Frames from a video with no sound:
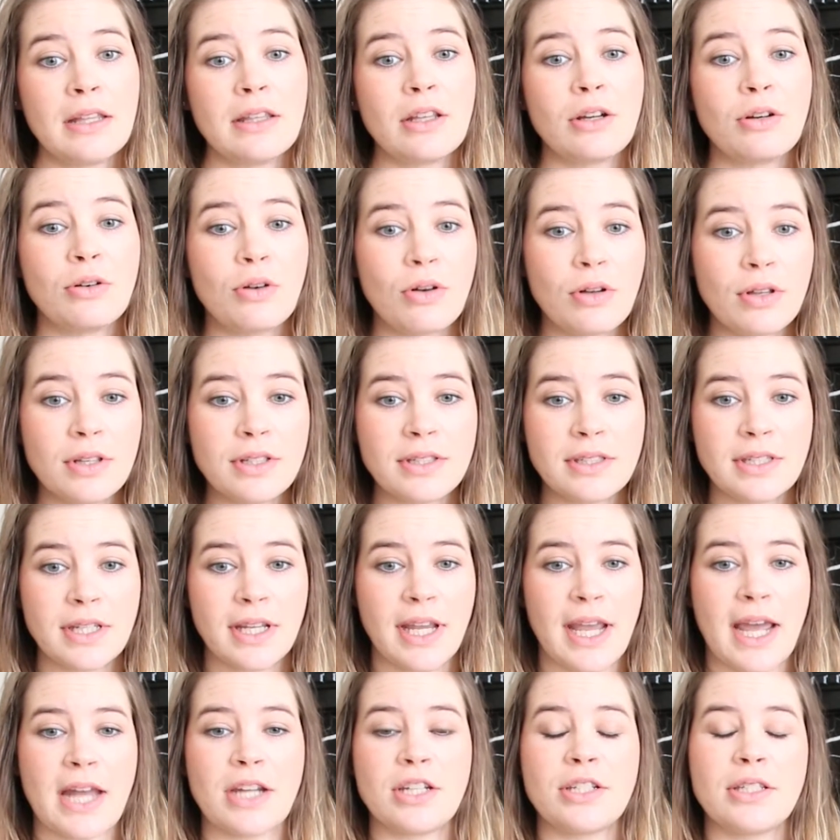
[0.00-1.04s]
The goal is to
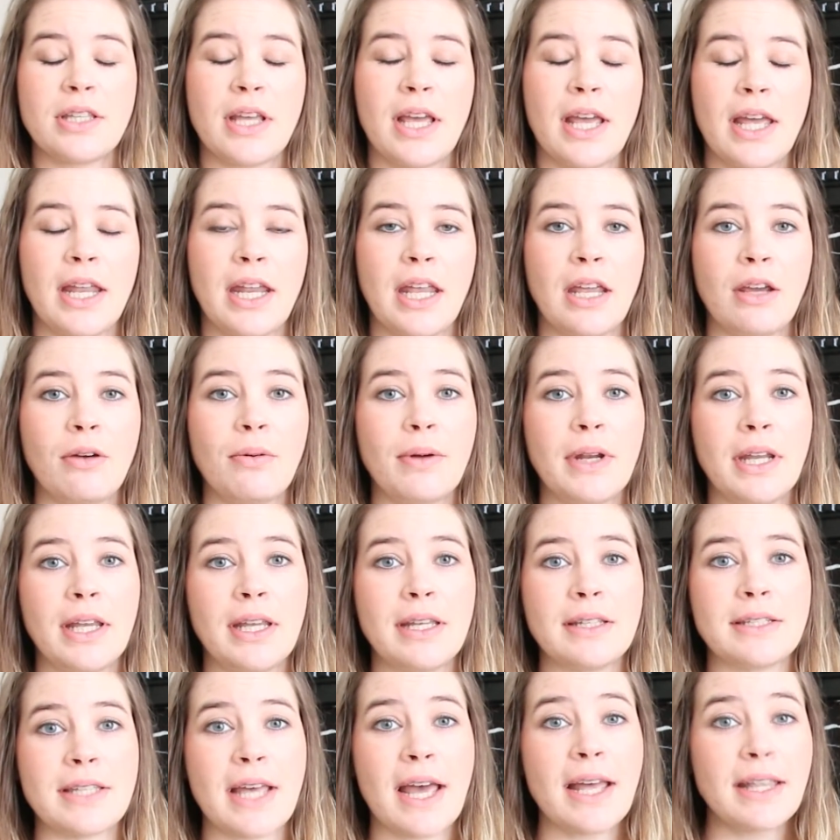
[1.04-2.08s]
catch the headache when
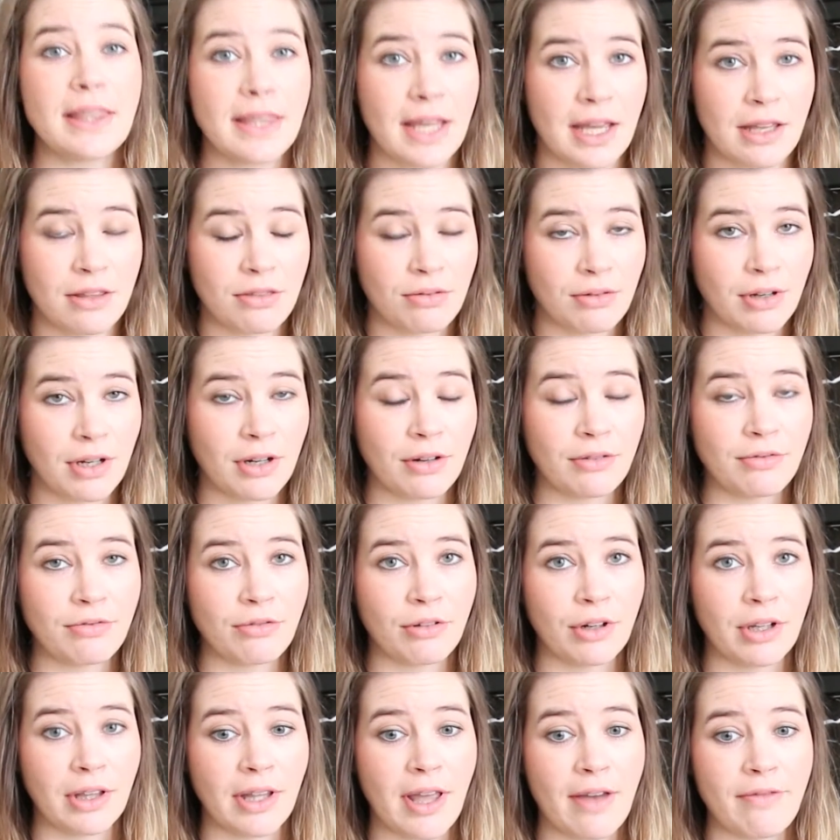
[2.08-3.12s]
it is at that 3 or
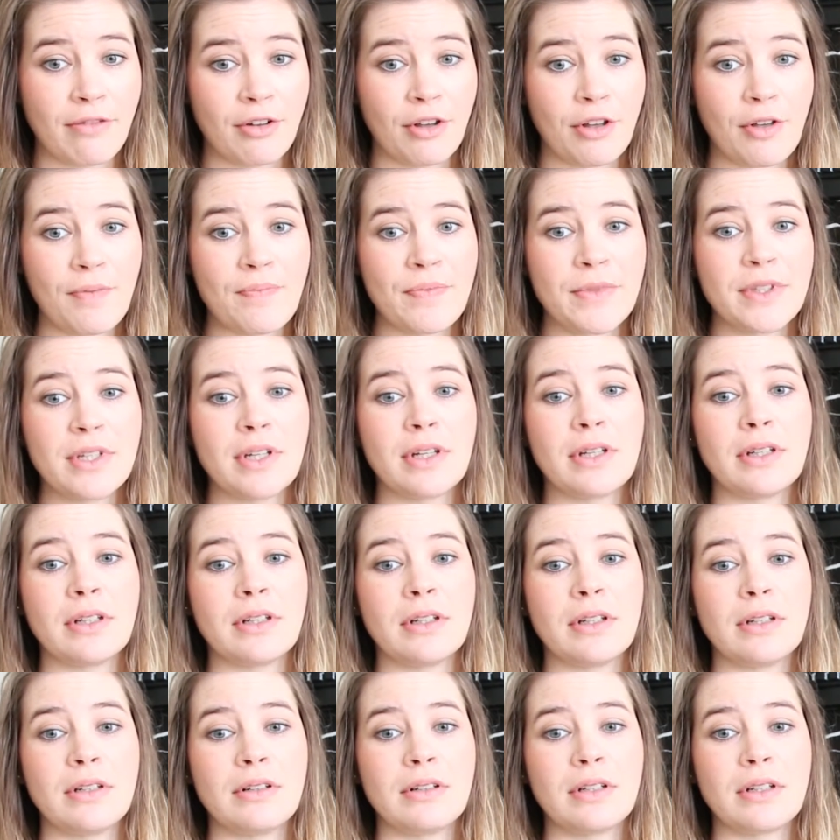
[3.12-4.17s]
4 level to